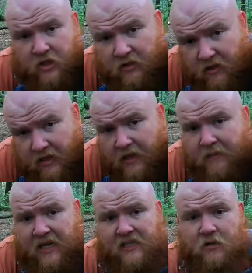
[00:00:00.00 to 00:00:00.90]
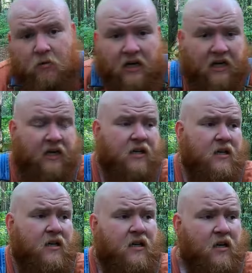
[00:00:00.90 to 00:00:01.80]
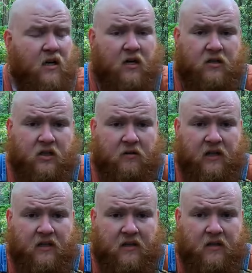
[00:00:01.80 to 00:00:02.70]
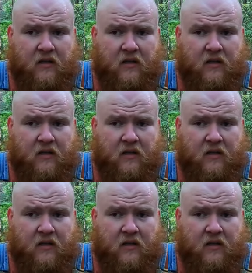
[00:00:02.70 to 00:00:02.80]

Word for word: Generally, they pass away uh, during